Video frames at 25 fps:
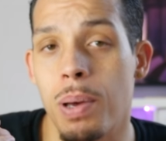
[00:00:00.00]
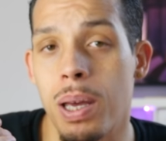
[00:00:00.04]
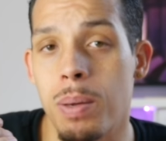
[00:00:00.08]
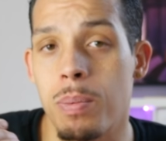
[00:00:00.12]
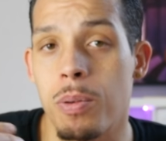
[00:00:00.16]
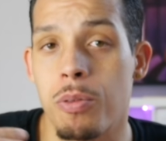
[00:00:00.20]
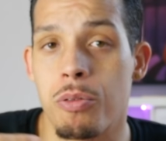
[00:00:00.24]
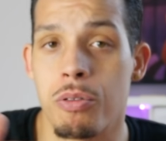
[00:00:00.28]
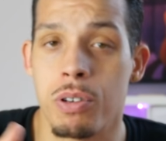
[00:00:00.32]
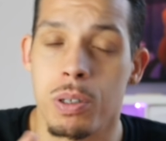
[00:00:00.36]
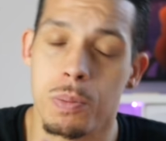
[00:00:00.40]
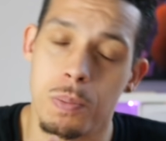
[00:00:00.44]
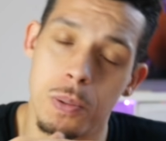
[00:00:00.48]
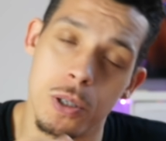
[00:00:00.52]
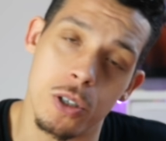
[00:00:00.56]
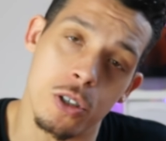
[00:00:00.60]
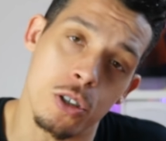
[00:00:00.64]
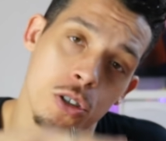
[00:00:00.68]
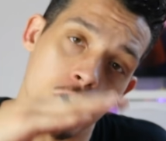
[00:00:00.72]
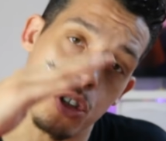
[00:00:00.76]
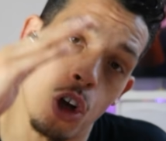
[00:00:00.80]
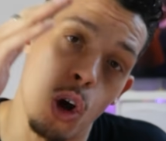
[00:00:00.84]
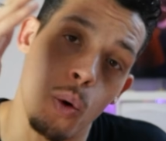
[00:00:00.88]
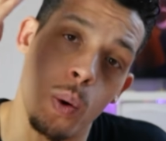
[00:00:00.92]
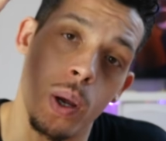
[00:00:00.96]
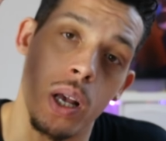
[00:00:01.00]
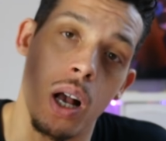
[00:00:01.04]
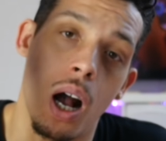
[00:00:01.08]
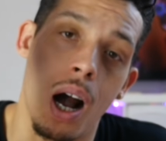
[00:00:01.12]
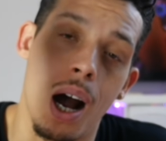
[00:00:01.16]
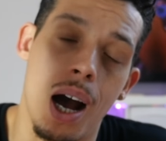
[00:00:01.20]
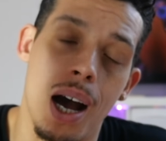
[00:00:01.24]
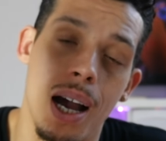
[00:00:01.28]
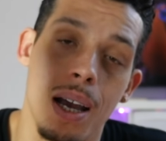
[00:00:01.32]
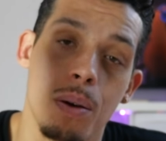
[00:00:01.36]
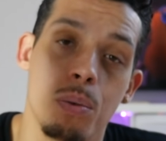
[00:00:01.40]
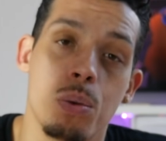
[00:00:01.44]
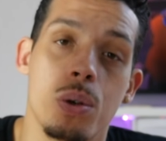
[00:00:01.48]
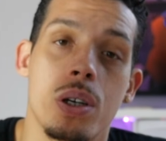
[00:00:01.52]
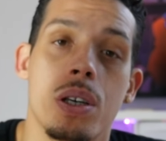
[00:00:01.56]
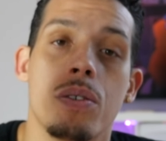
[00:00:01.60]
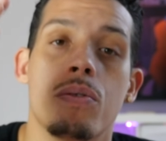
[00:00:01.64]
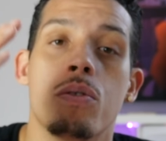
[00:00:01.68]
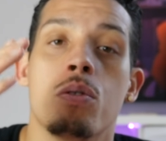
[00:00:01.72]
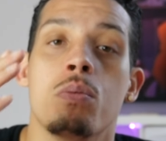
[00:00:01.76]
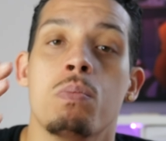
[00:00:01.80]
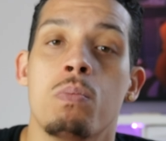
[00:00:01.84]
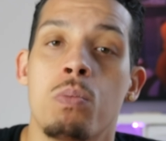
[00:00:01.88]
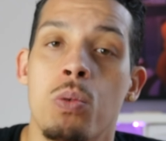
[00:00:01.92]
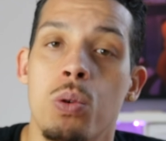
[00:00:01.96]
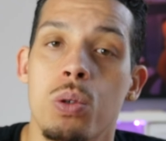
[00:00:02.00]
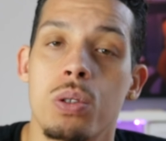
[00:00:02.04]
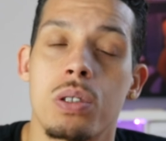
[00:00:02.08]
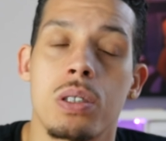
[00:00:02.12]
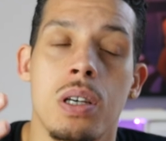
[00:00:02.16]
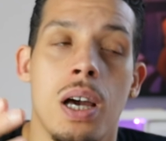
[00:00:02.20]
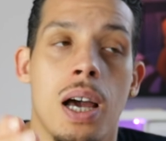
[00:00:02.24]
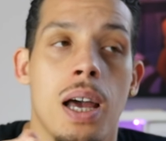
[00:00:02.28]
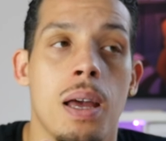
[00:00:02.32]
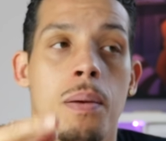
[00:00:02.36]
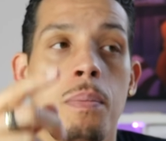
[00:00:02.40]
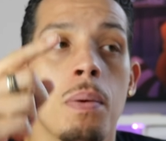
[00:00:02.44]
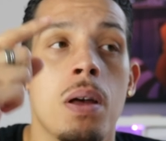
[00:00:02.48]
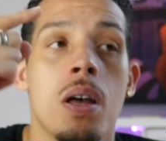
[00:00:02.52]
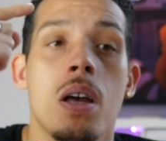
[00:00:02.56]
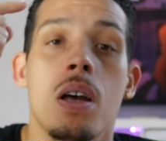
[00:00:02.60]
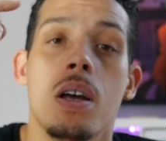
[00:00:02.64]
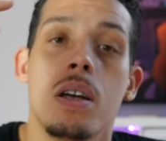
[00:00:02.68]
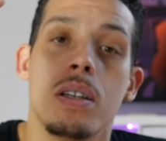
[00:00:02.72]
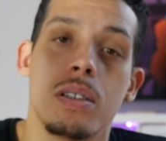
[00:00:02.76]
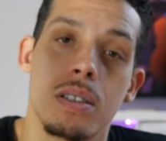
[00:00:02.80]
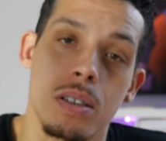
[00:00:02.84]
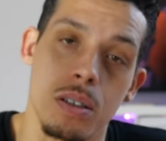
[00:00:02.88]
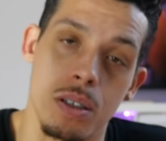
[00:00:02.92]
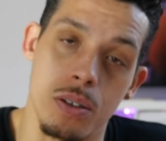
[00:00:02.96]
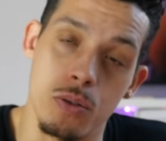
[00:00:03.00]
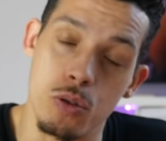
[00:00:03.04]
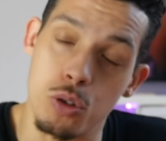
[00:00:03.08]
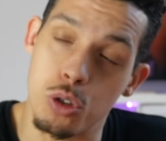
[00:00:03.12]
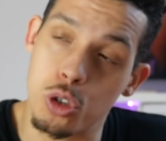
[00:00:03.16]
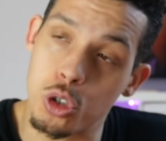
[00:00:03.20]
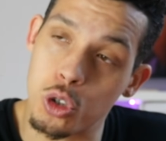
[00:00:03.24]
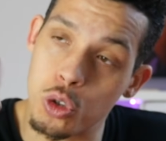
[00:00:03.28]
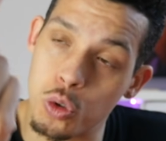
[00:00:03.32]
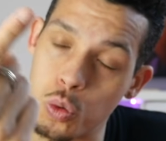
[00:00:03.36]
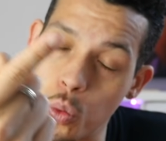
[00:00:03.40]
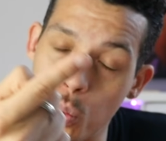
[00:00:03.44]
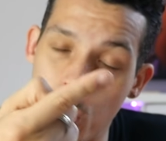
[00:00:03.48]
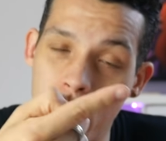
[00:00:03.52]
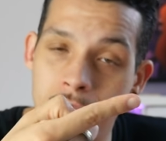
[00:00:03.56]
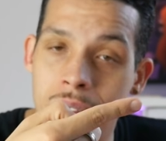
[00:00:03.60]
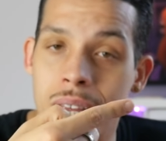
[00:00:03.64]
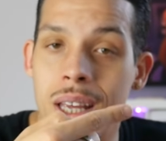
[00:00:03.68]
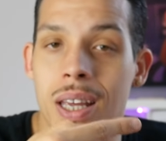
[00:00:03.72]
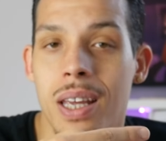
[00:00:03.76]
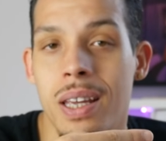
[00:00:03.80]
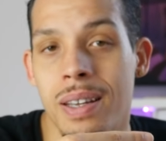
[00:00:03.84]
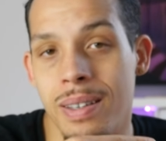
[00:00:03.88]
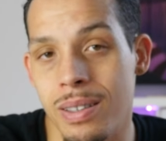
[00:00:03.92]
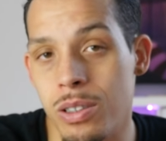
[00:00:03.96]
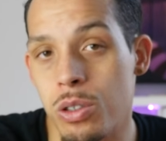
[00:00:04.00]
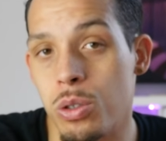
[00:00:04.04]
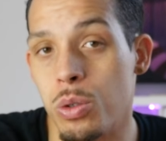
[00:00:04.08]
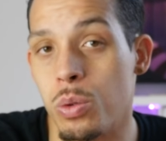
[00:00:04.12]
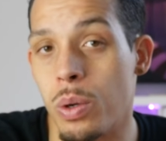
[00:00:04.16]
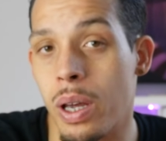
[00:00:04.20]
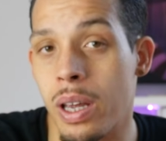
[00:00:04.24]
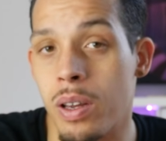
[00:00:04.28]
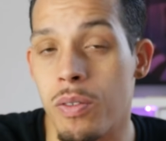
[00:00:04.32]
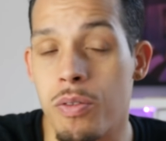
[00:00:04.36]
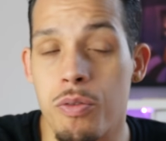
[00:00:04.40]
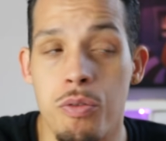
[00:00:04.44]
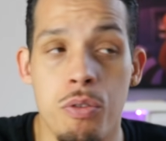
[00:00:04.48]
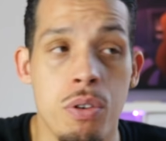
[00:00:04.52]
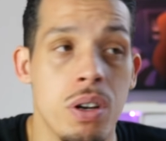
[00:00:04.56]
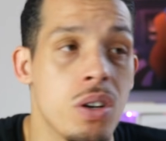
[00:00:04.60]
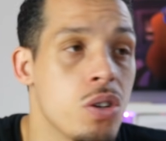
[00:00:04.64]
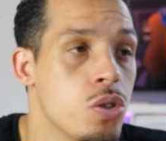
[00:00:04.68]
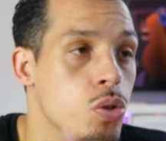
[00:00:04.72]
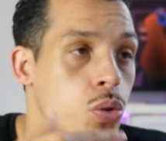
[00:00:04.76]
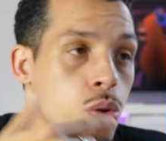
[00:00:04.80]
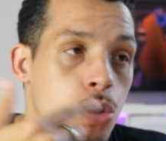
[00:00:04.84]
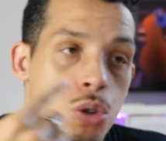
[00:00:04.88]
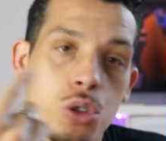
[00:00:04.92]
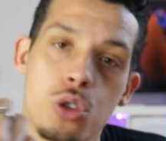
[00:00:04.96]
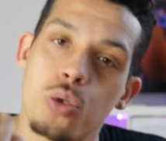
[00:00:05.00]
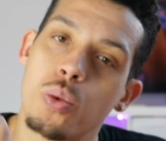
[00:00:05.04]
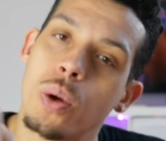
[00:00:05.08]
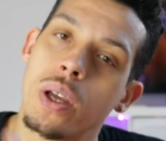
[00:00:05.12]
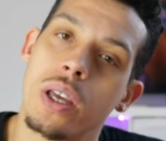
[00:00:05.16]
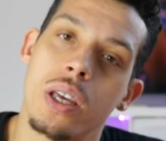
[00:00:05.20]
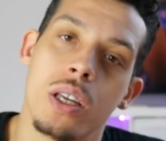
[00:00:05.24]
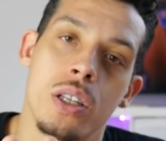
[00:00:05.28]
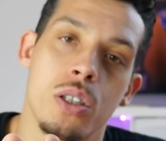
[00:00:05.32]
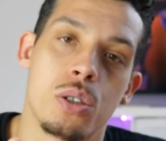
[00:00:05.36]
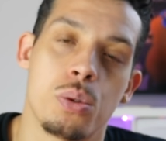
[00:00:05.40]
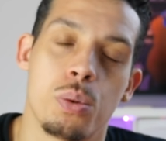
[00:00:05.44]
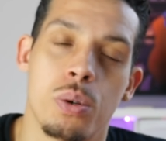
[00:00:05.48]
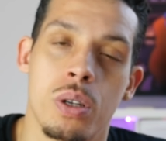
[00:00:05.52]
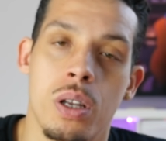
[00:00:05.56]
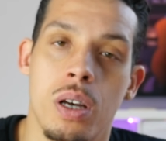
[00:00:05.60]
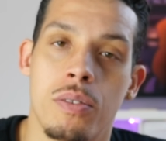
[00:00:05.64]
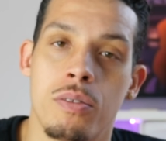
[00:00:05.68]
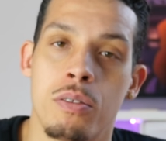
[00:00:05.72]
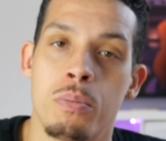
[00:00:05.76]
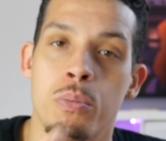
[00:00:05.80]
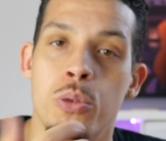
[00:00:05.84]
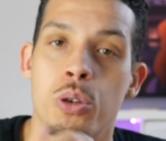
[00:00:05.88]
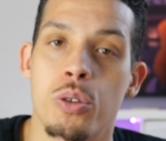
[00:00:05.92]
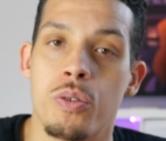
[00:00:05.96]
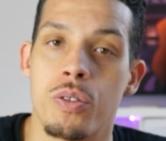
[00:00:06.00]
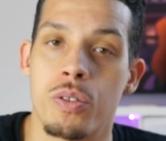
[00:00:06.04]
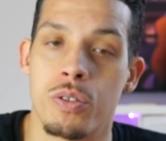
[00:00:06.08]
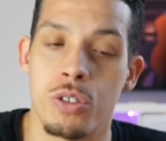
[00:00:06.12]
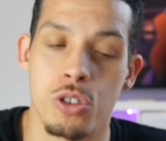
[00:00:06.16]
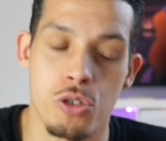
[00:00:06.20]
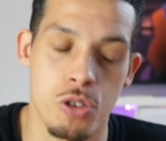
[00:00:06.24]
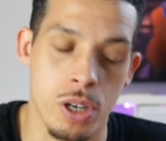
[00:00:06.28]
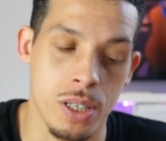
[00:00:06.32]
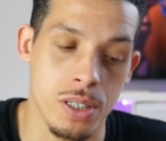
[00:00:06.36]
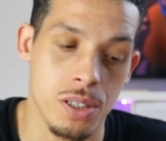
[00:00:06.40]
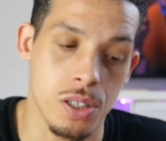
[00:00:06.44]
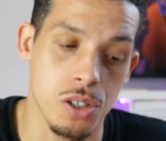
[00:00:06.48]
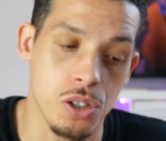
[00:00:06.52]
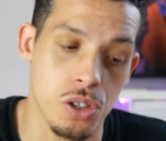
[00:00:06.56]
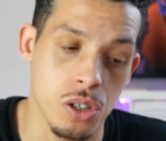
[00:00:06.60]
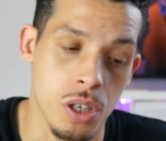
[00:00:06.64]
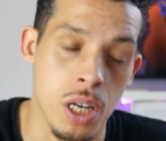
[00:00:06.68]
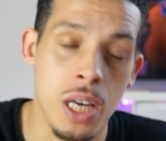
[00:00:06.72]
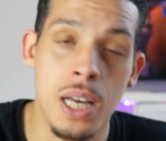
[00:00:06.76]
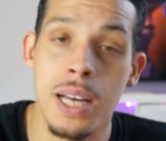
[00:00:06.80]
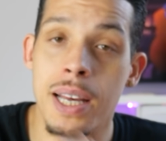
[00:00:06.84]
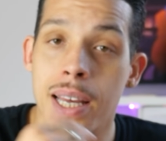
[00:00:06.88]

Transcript: baby freeze, because going high will give you more time to swing into a freeze or swing into another move in transition.